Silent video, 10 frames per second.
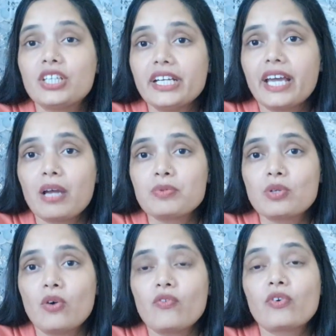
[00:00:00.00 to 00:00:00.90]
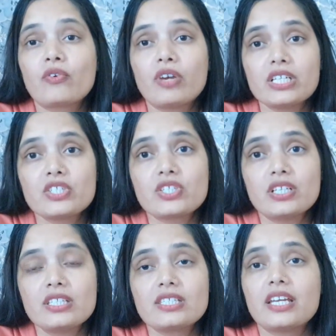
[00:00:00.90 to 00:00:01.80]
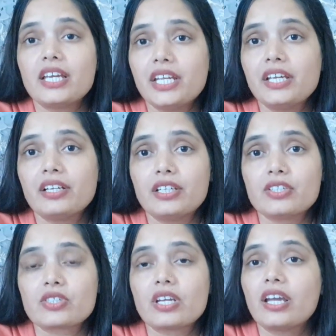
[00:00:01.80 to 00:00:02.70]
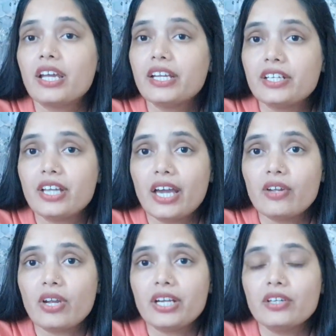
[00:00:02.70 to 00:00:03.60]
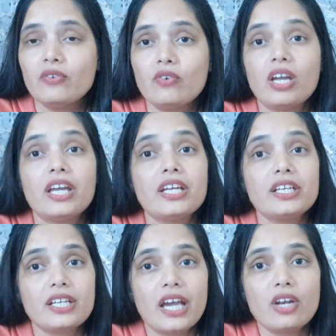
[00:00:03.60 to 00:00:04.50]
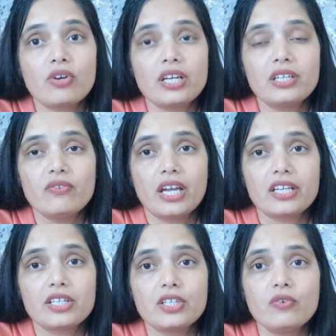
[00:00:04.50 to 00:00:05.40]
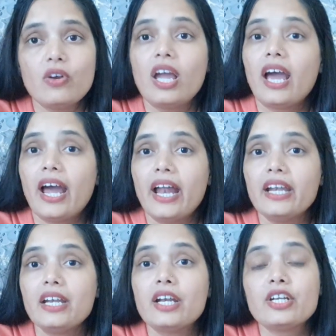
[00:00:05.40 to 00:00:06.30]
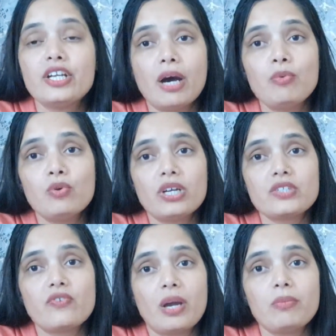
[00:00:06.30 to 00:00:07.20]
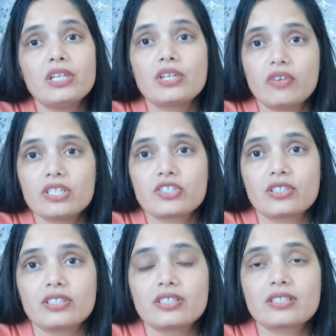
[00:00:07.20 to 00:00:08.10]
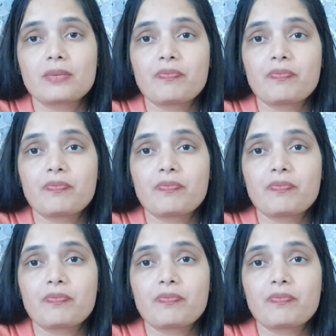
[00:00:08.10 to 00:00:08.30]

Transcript: 3 types of questions in English: interrogative, interrogative negative, and WH family questions.